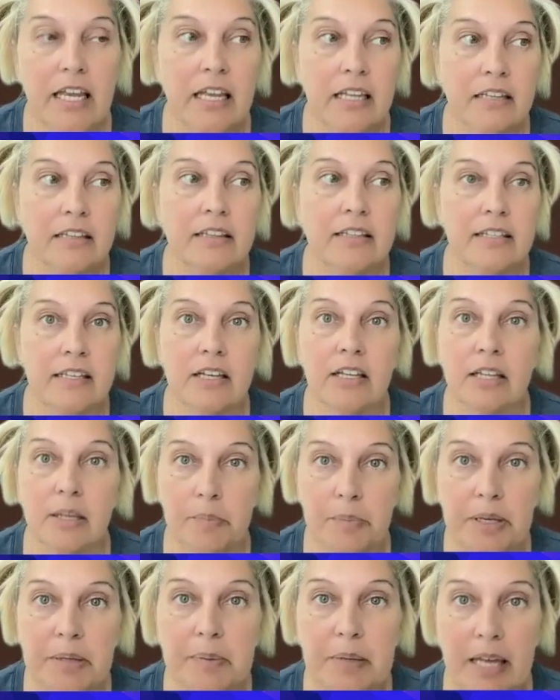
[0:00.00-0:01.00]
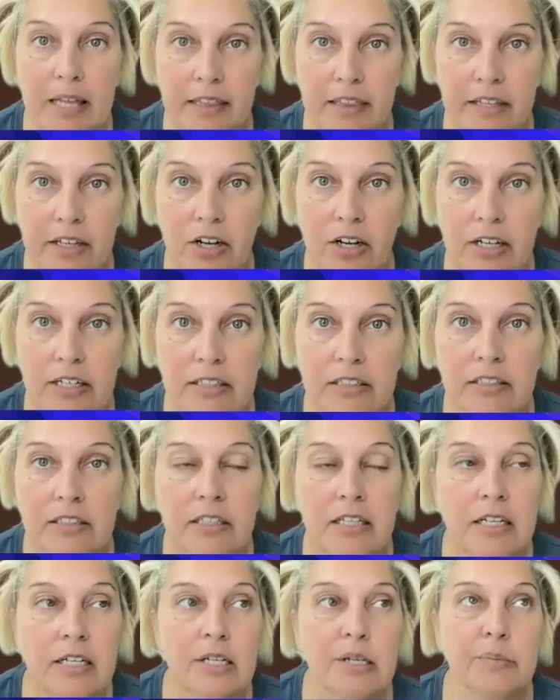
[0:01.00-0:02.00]
in the Olympic pantheon?
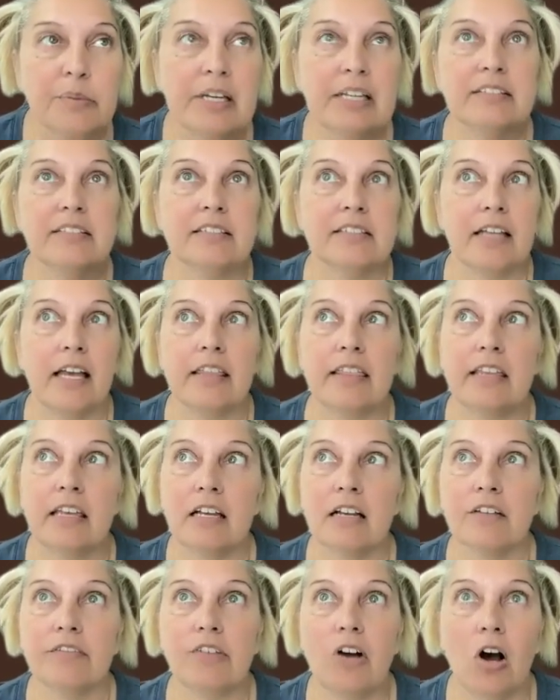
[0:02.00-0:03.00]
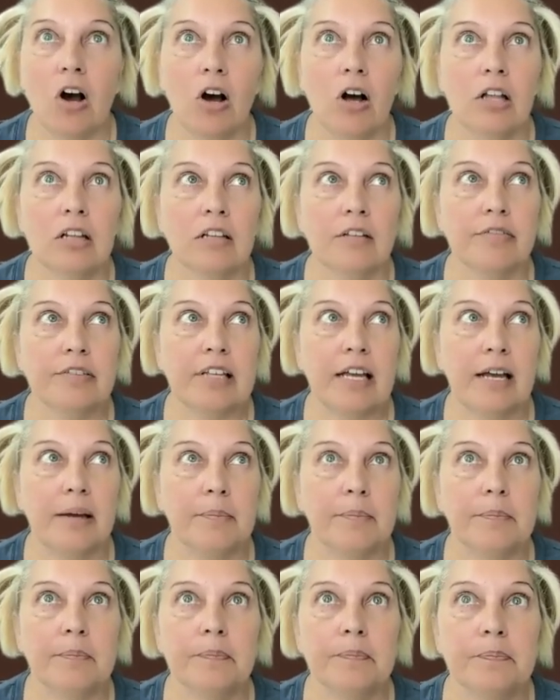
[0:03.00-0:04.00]
Because as I think of all of
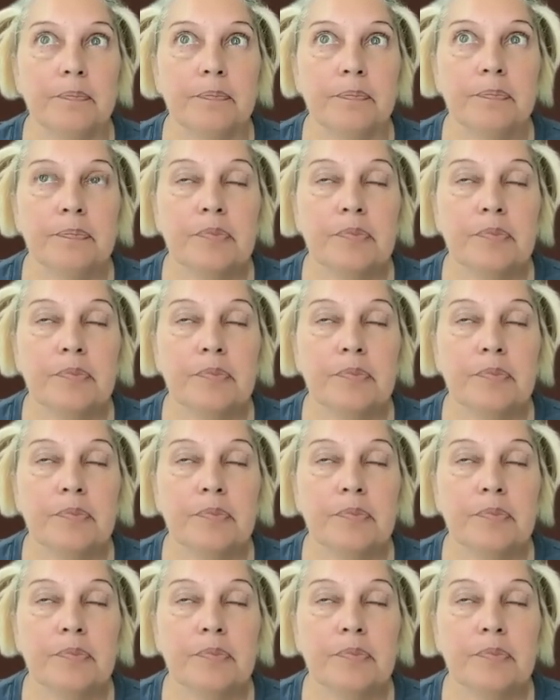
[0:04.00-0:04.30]
them,